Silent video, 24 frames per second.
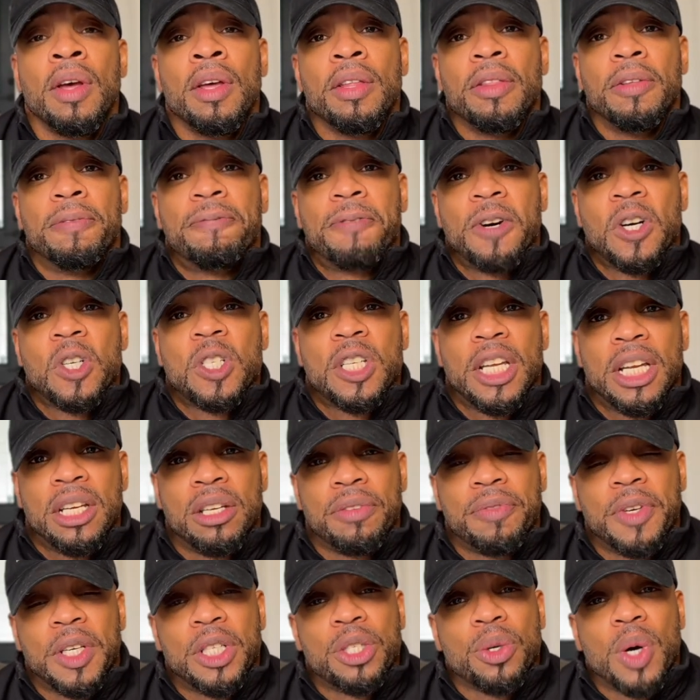The first
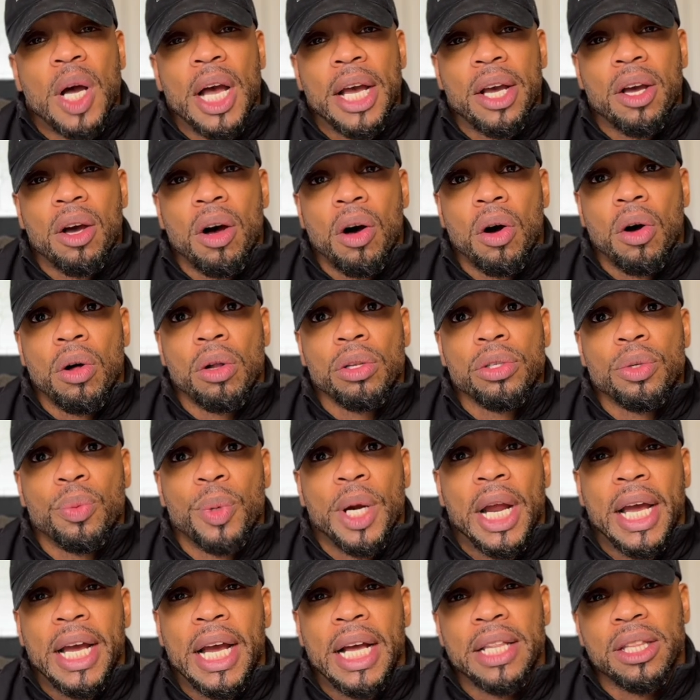individual I called when
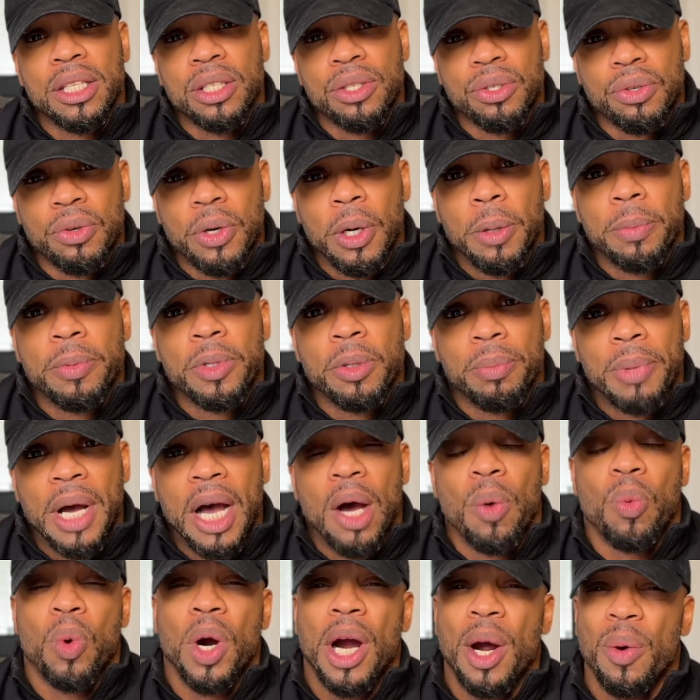I got the script
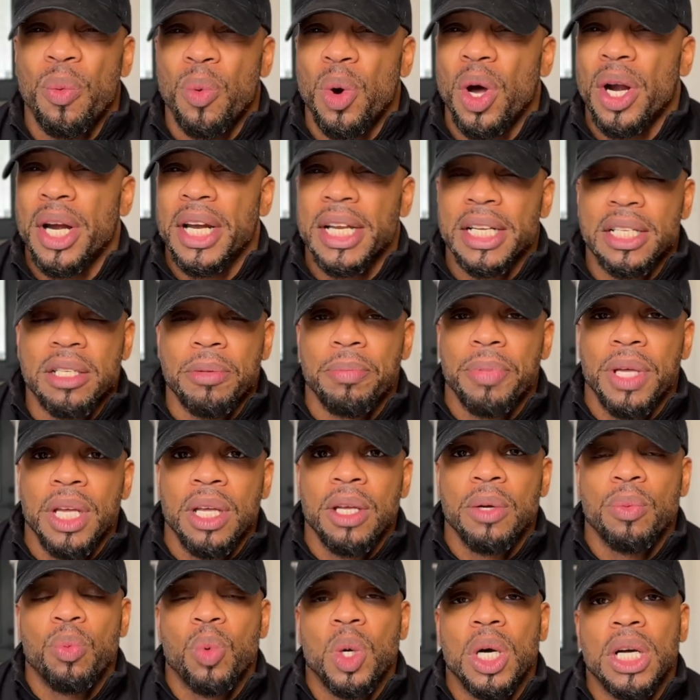about where I wanted it to
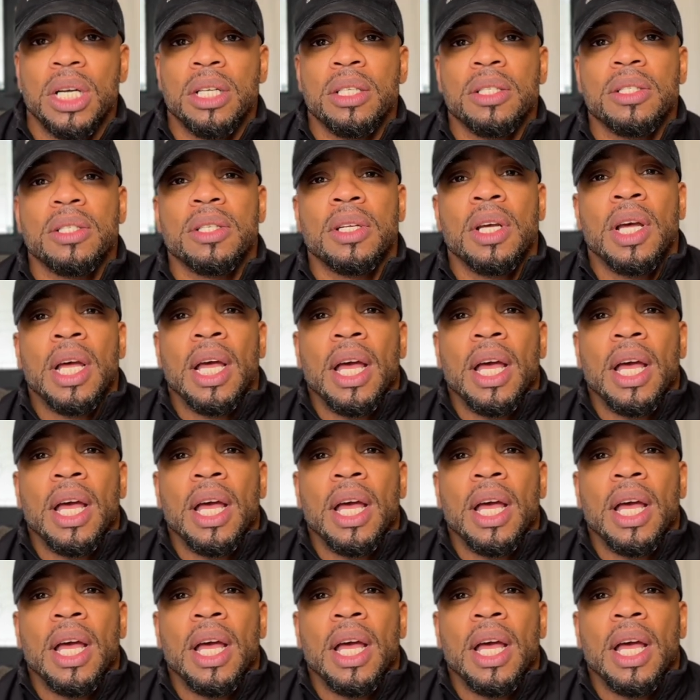be was